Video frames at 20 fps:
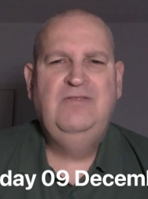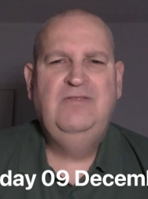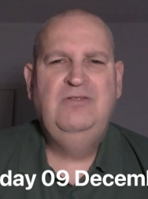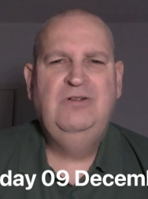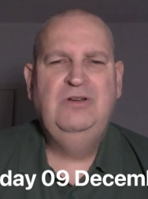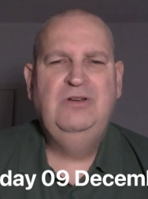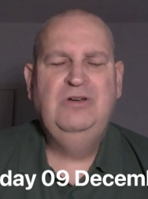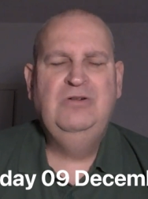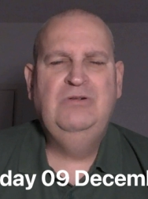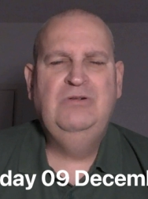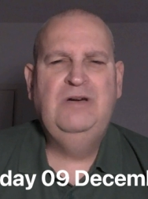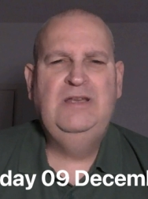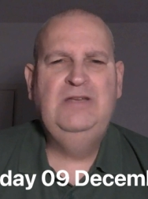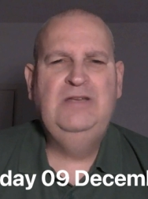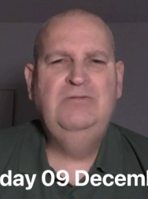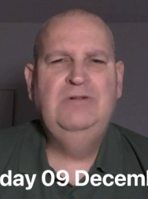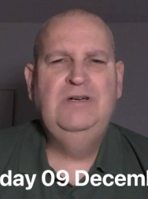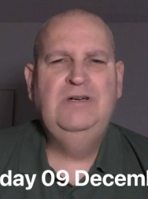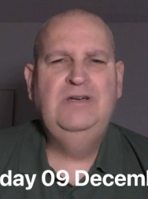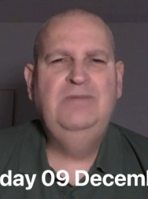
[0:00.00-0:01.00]
If you want to go
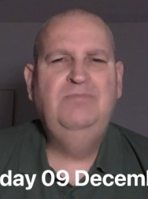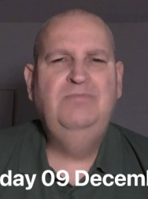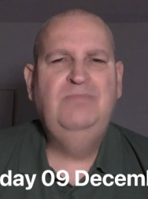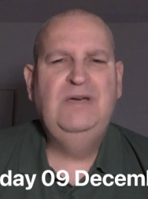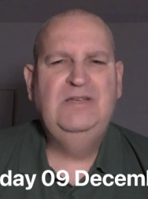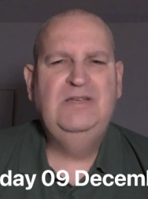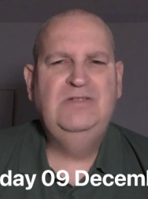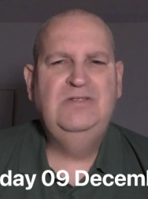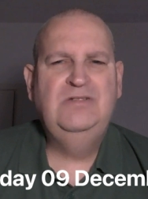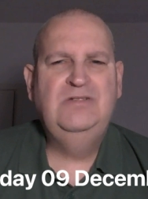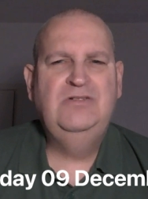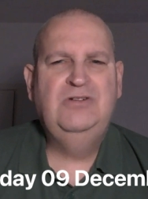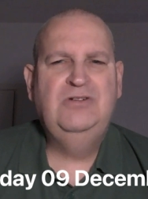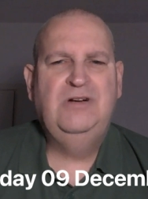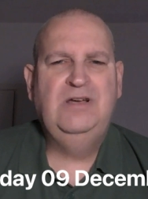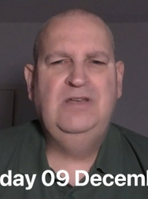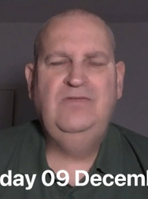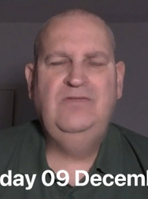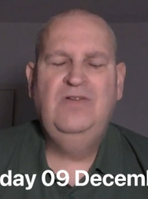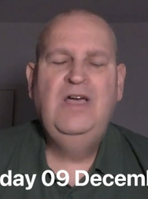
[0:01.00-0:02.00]
anywhere, best to
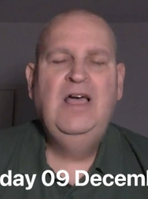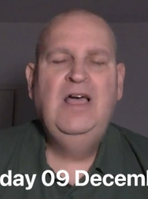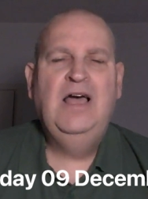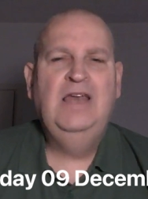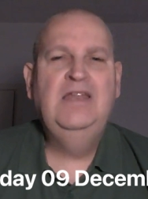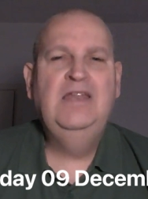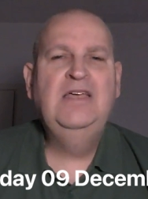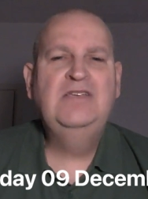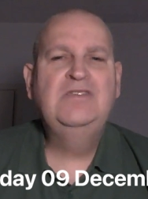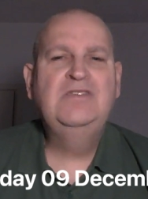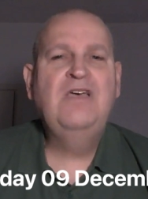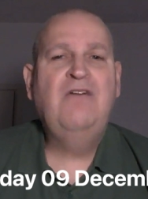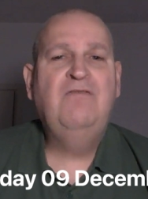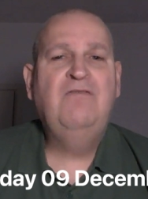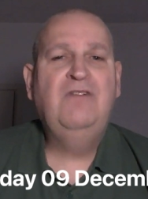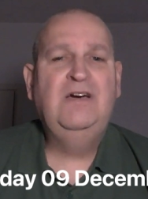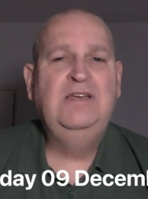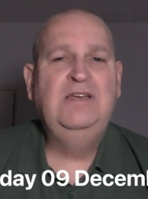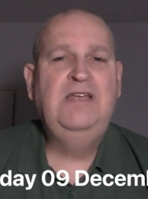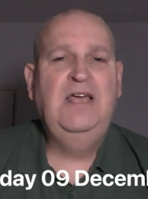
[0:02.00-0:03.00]
drive, unless
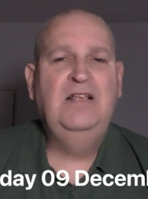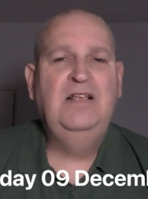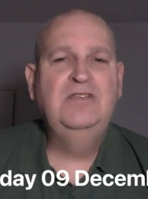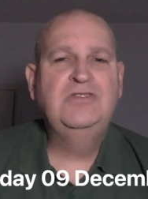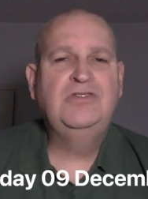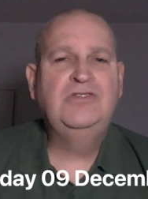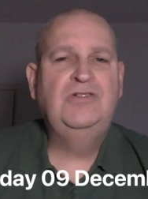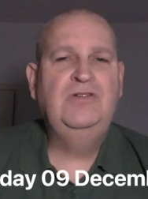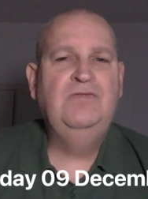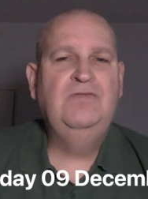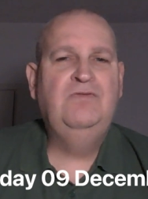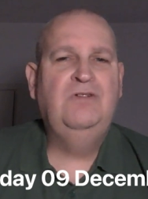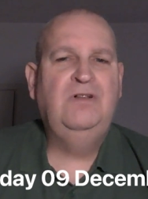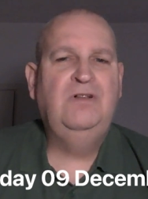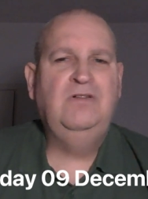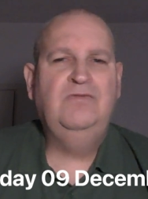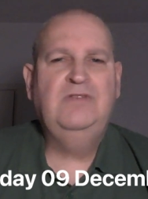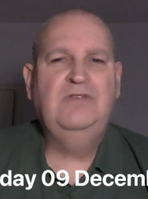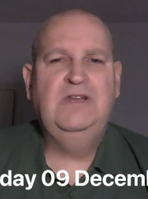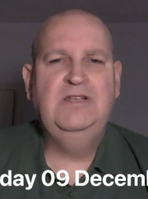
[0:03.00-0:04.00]
finales are
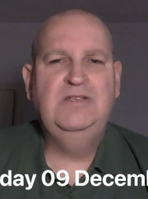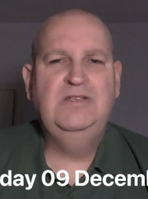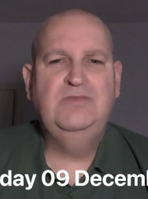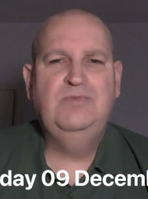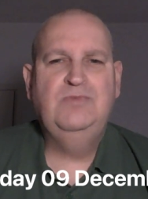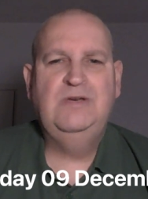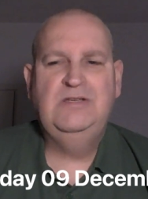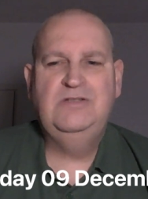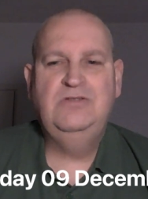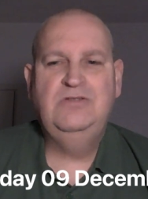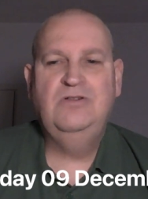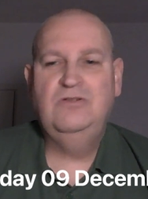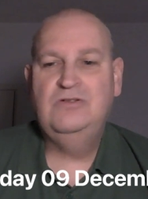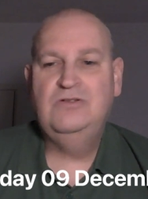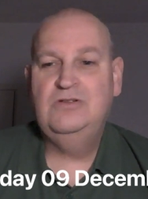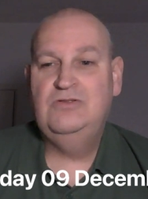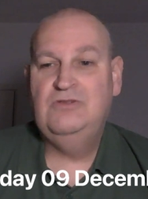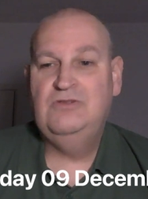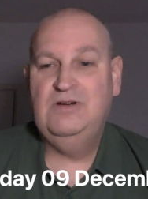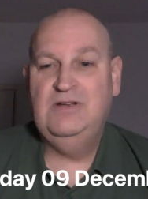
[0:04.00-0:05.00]
involved, and it's best not
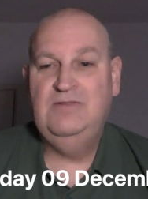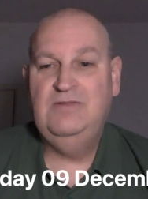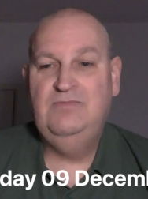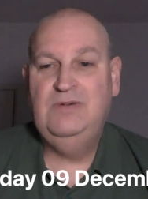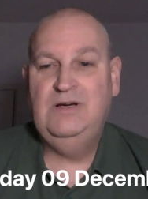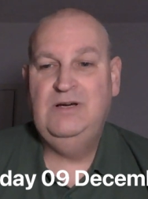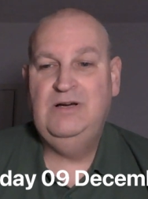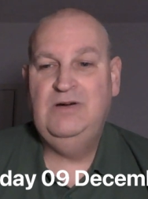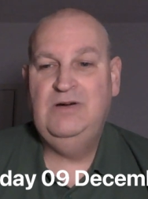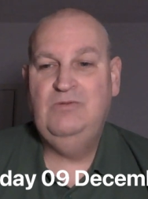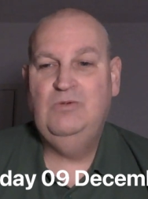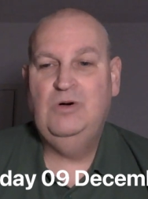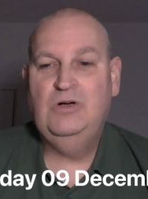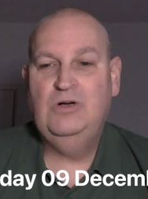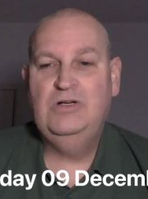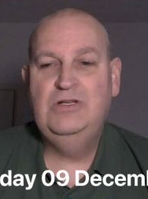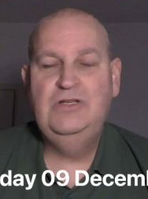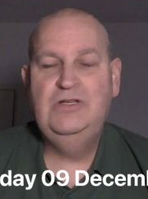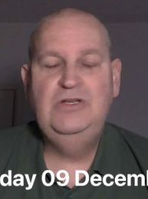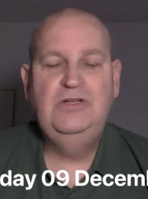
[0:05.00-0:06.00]
to drive. But
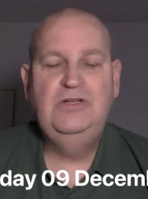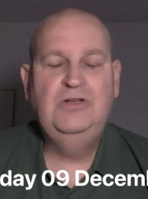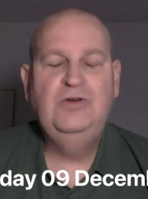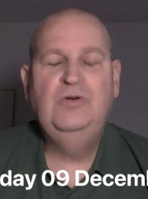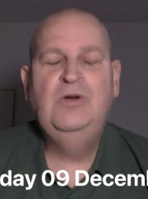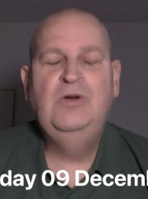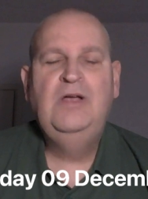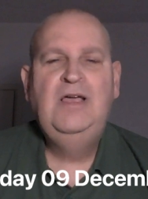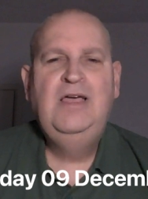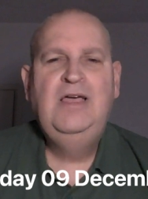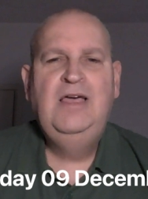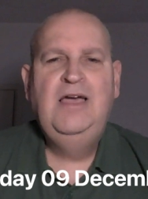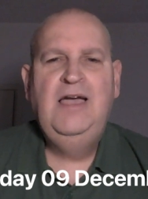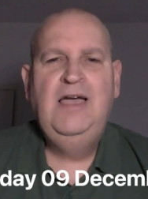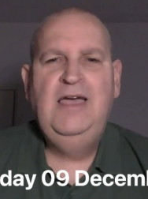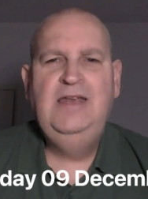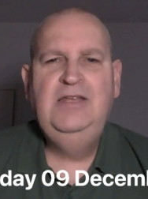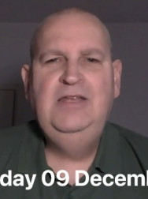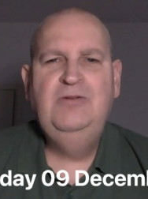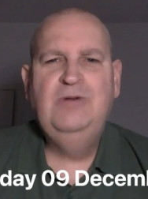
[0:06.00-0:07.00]
what can you do?
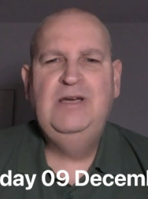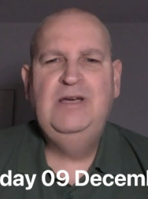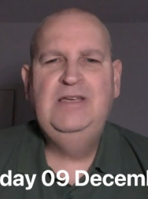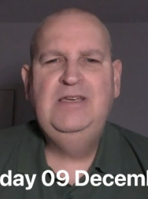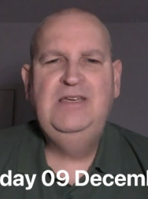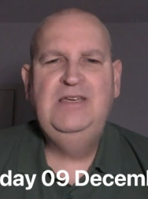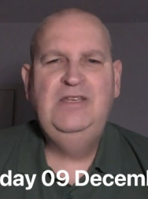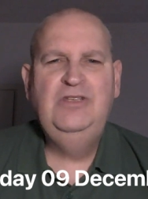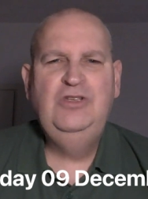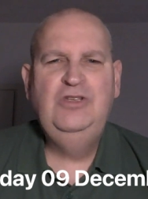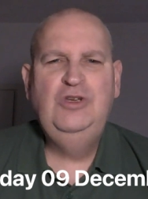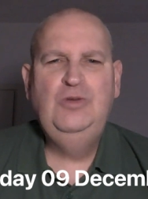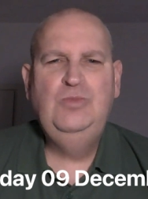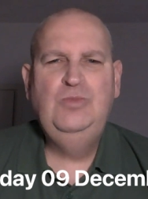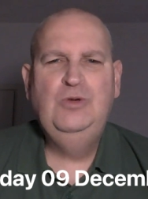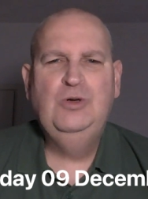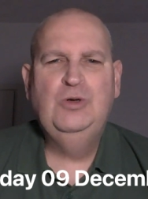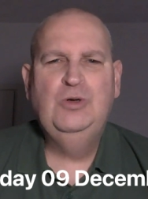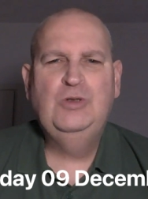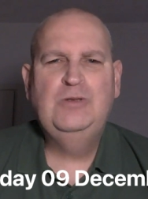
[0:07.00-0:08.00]
Anyway, in
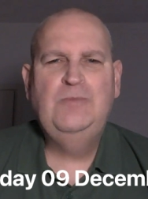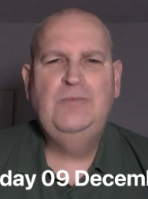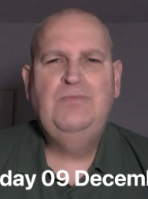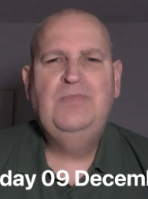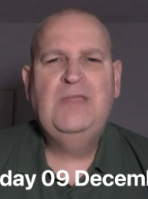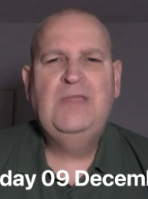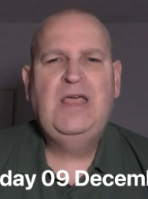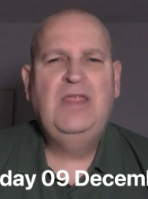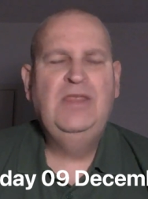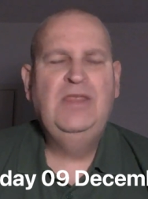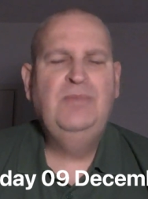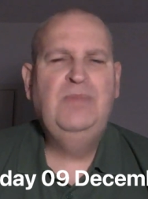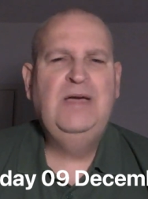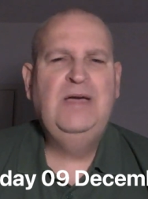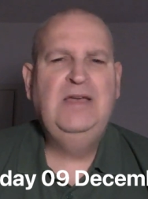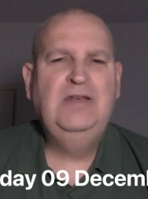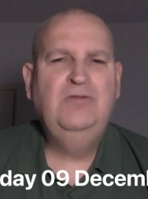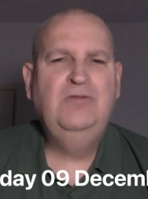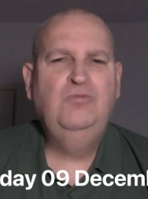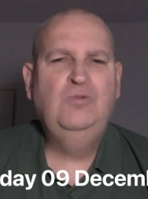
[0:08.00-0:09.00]
Newport, the
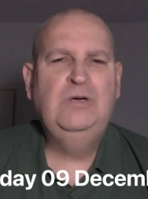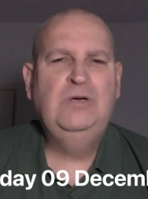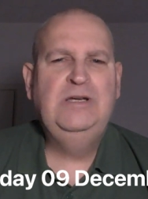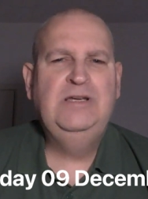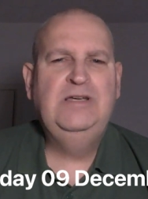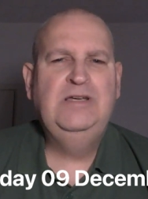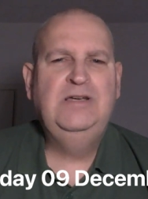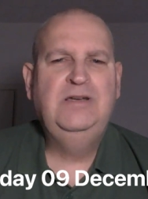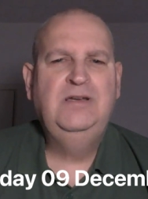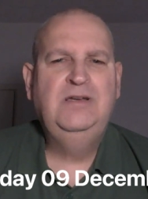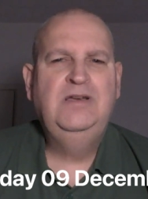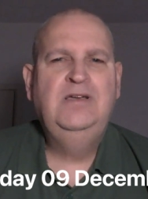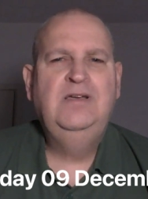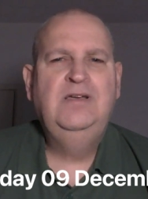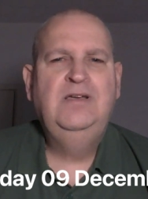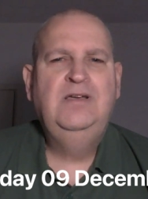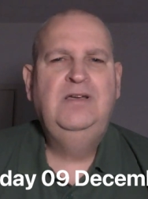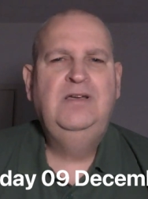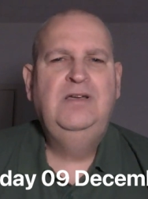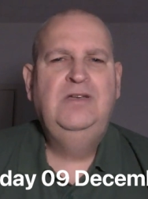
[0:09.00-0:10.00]
Pen and Wig,
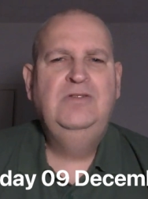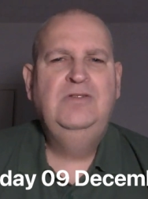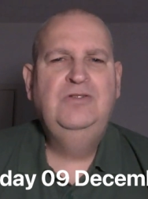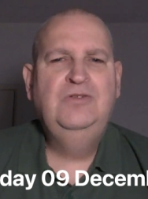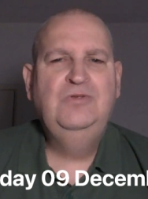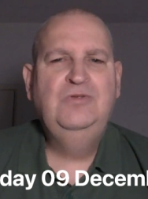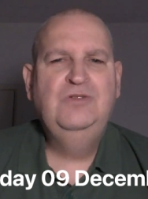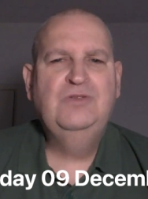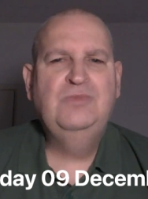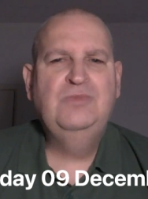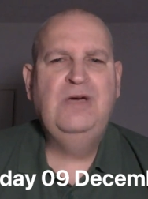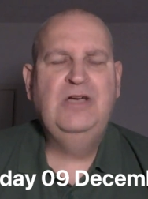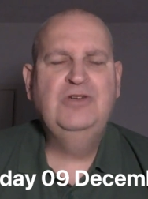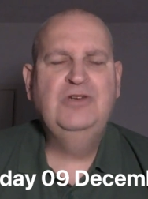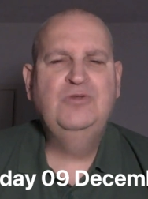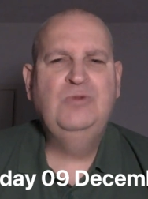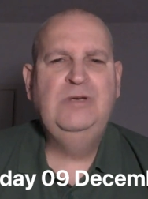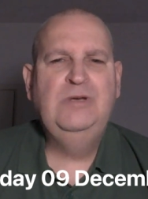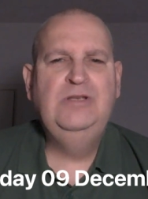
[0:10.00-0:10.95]
two smashed